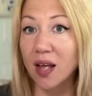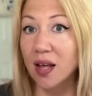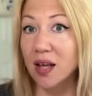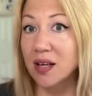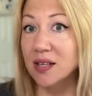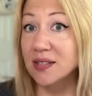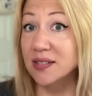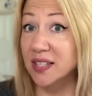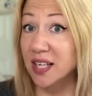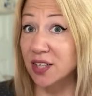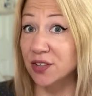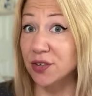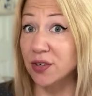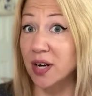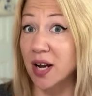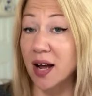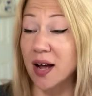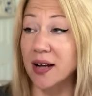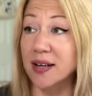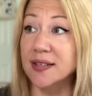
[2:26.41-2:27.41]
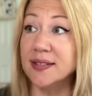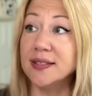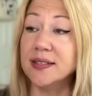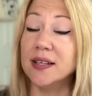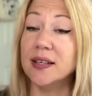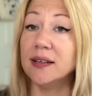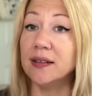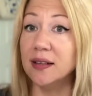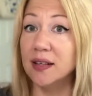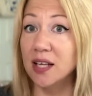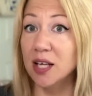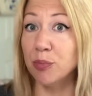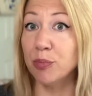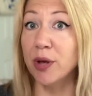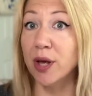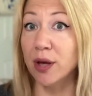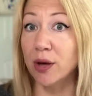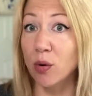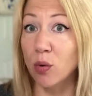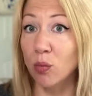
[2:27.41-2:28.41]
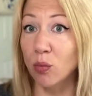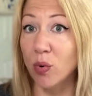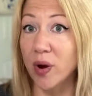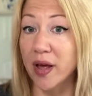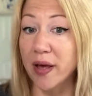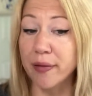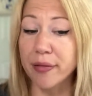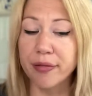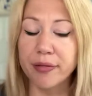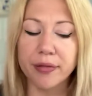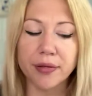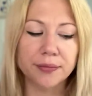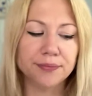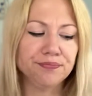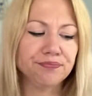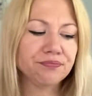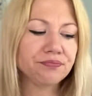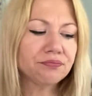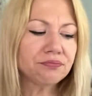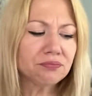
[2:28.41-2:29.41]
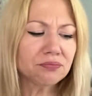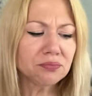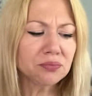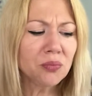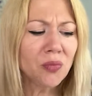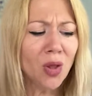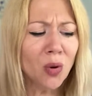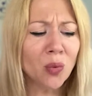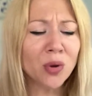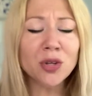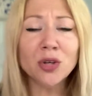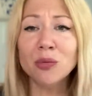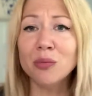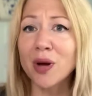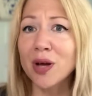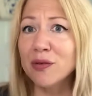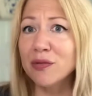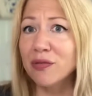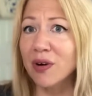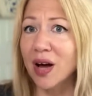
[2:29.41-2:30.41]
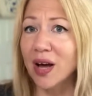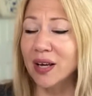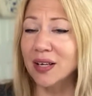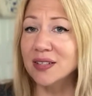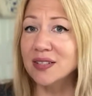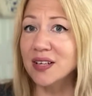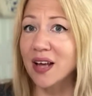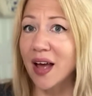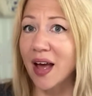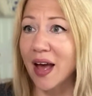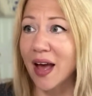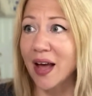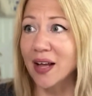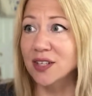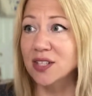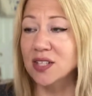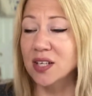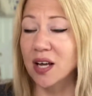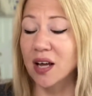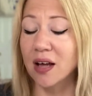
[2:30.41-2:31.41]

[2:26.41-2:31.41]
standardized, in keeping with what you might find at